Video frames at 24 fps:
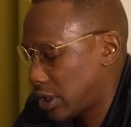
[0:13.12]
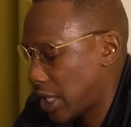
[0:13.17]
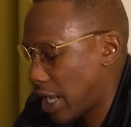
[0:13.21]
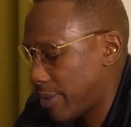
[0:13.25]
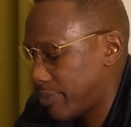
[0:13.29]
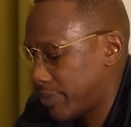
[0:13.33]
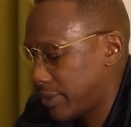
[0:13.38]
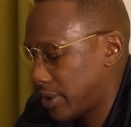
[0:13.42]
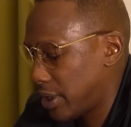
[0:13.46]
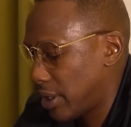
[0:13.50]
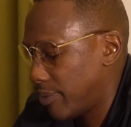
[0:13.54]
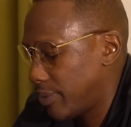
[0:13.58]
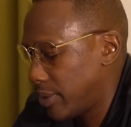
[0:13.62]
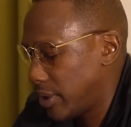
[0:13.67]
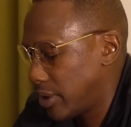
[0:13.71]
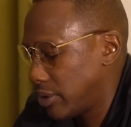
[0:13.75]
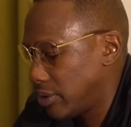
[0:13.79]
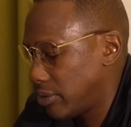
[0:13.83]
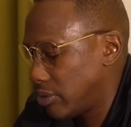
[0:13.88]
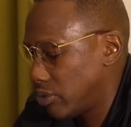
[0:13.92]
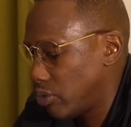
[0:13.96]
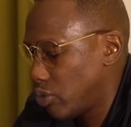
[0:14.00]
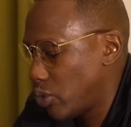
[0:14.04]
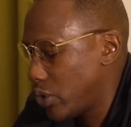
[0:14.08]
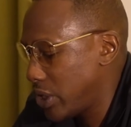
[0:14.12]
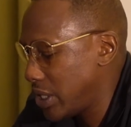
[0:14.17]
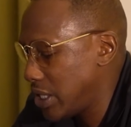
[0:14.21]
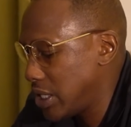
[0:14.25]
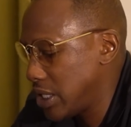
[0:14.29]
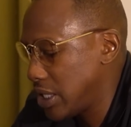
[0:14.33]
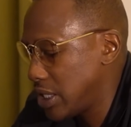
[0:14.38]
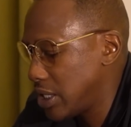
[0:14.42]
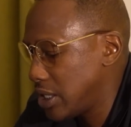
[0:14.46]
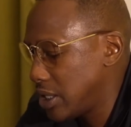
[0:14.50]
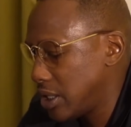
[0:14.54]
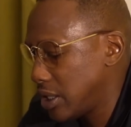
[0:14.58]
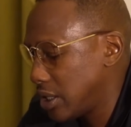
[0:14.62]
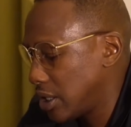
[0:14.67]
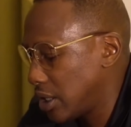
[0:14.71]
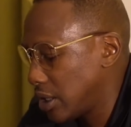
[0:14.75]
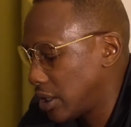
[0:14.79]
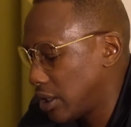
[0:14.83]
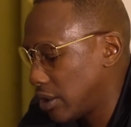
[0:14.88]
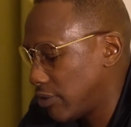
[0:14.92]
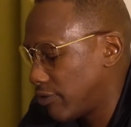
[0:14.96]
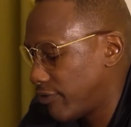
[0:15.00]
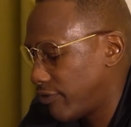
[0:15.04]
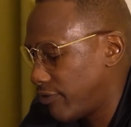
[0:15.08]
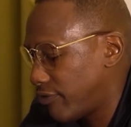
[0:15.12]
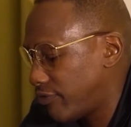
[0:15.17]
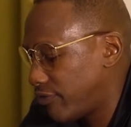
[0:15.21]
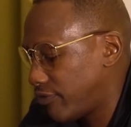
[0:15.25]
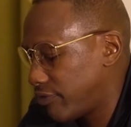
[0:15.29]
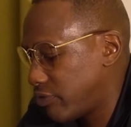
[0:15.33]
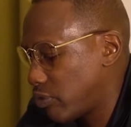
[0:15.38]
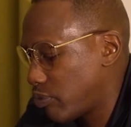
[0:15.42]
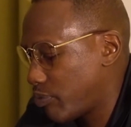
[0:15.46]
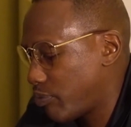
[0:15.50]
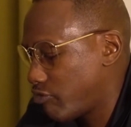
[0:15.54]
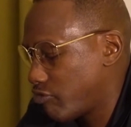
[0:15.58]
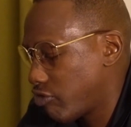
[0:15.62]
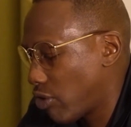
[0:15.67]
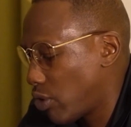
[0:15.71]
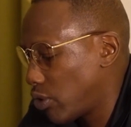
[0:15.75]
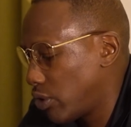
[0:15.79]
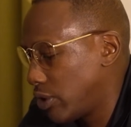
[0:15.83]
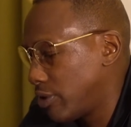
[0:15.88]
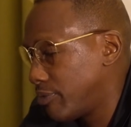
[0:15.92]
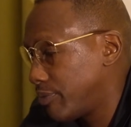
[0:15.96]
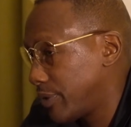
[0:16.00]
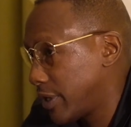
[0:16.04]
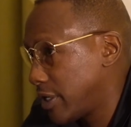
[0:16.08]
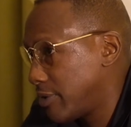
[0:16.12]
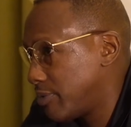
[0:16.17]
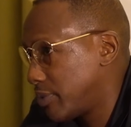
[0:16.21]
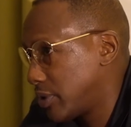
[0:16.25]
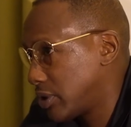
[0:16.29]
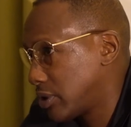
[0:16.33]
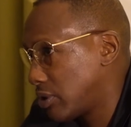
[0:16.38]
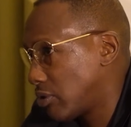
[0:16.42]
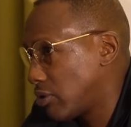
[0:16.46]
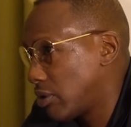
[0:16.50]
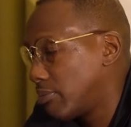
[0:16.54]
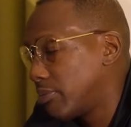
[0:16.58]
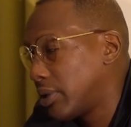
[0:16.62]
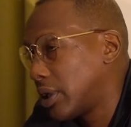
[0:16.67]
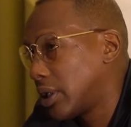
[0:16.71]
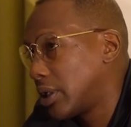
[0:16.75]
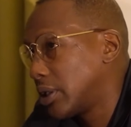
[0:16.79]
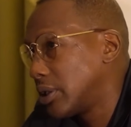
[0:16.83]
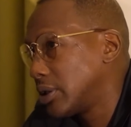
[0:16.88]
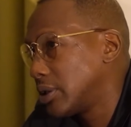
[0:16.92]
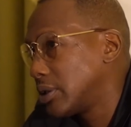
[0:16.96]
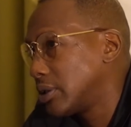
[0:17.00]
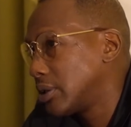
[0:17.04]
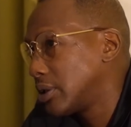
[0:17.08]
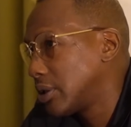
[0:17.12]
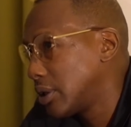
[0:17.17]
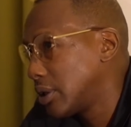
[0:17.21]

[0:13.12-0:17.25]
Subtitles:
chopped up in weed in the rolling papers or a blunt.